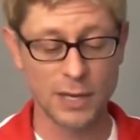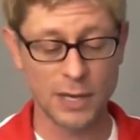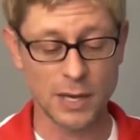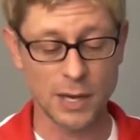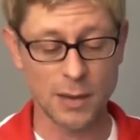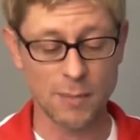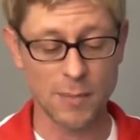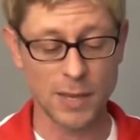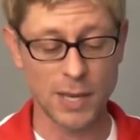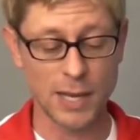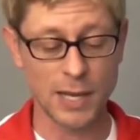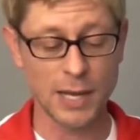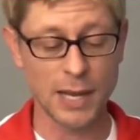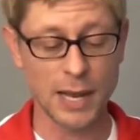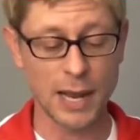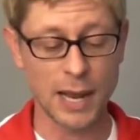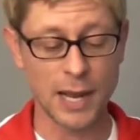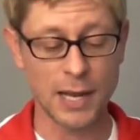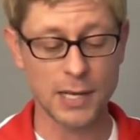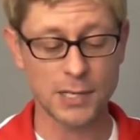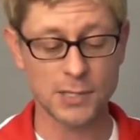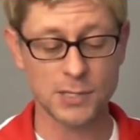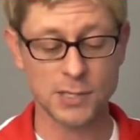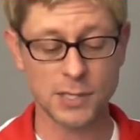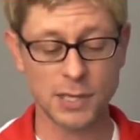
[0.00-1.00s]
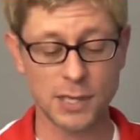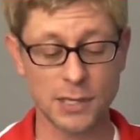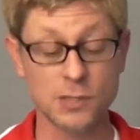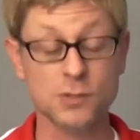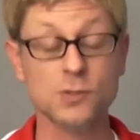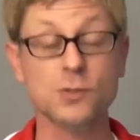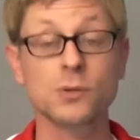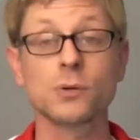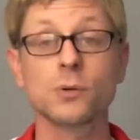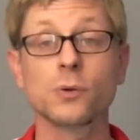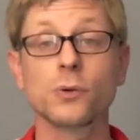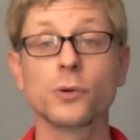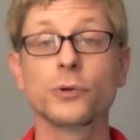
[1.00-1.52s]
I may ask
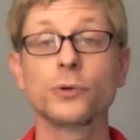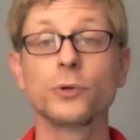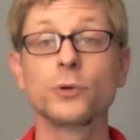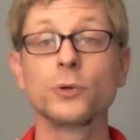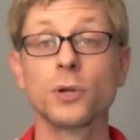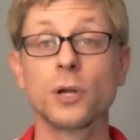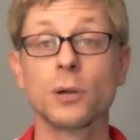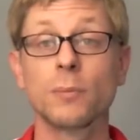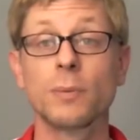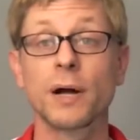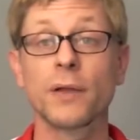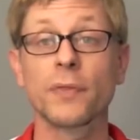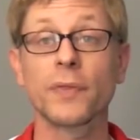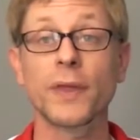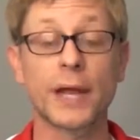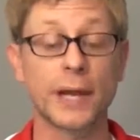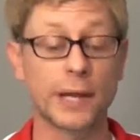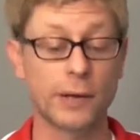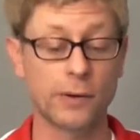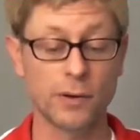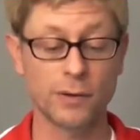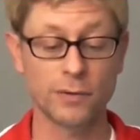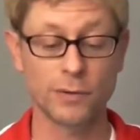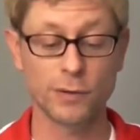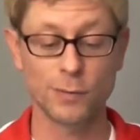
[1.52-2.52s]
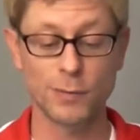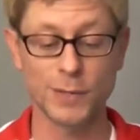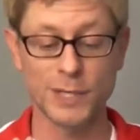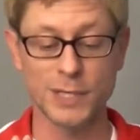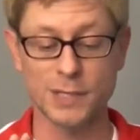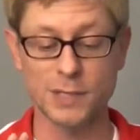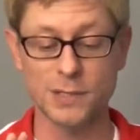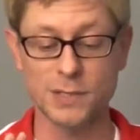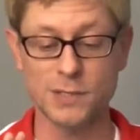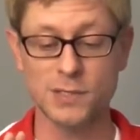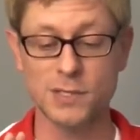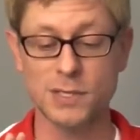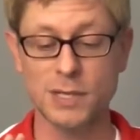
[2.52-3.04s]
Acer or Google about that, however,
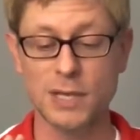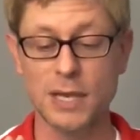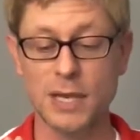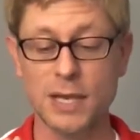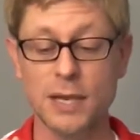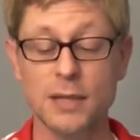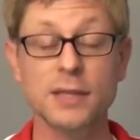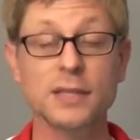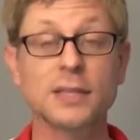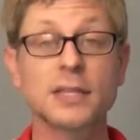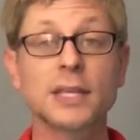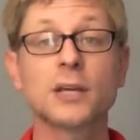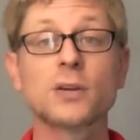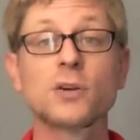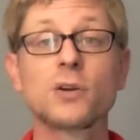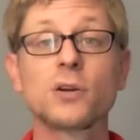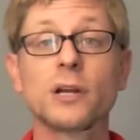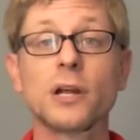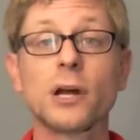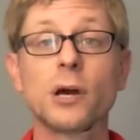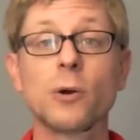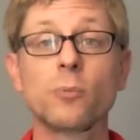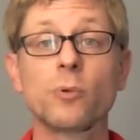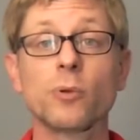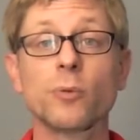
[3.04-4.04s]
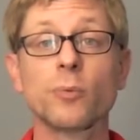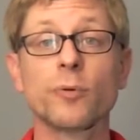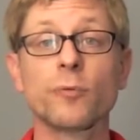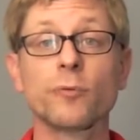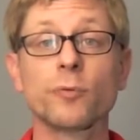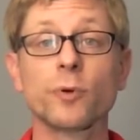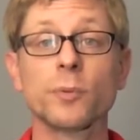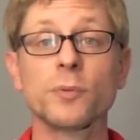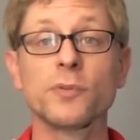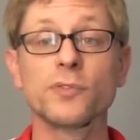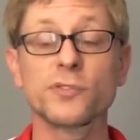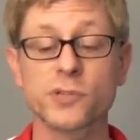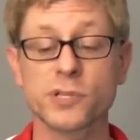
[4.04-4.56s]
because I think that could help with
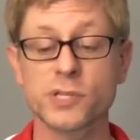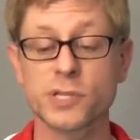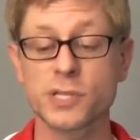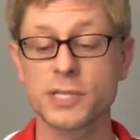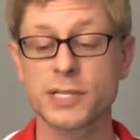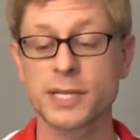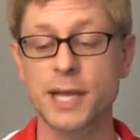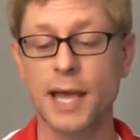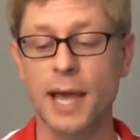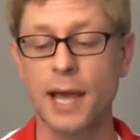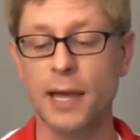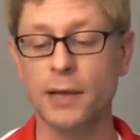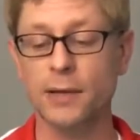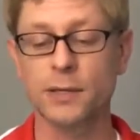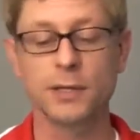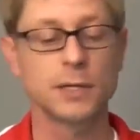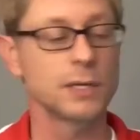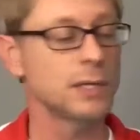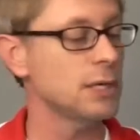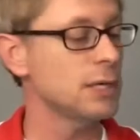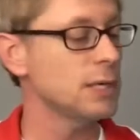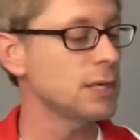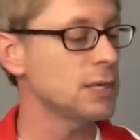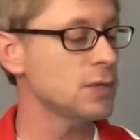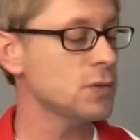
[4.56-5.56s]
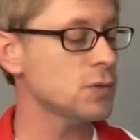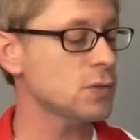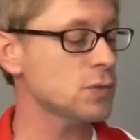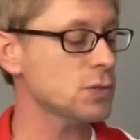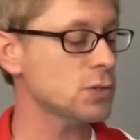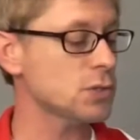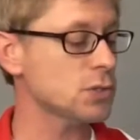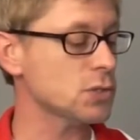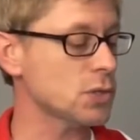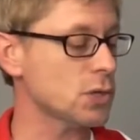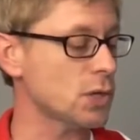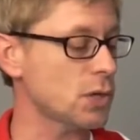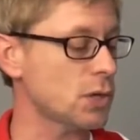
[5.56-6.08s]
performance just a tad.
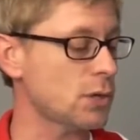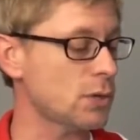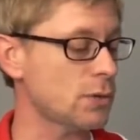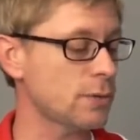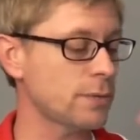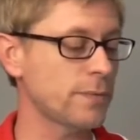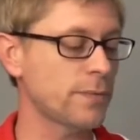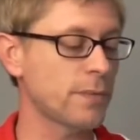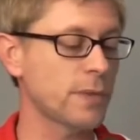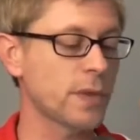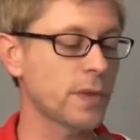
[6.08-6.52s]
So,